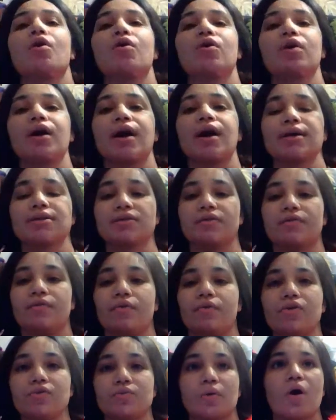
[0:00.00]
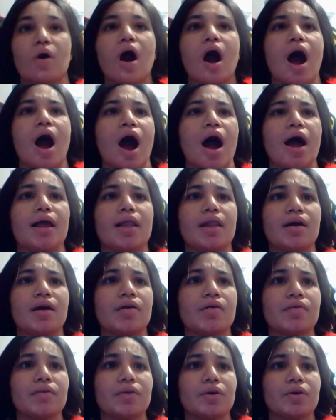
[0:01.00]
all kinds of foreign films. I
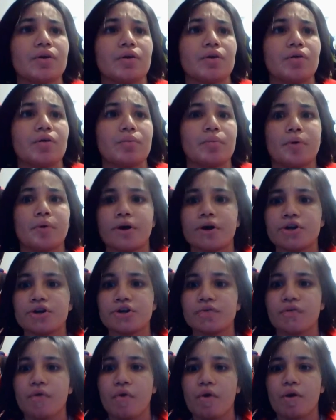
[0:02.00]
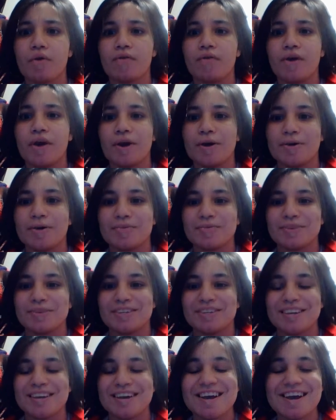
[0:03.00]
love, you know, British foreign
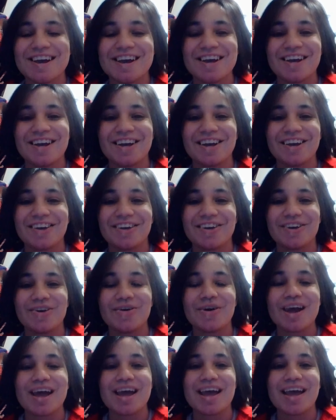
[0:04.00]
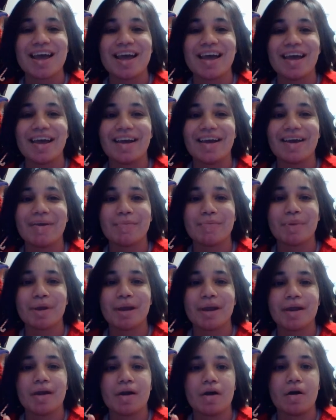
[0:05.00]
films, you know, it could
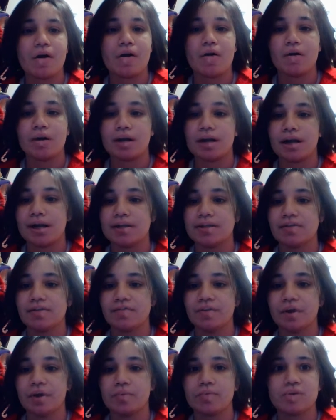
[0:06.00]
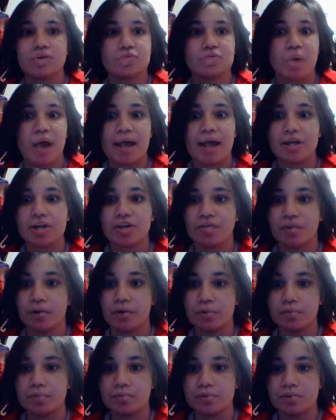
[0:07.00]
be all kinds of films, Spanish
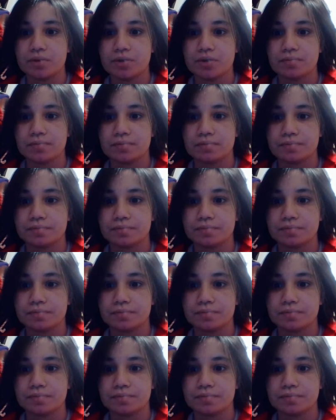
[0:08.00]
films.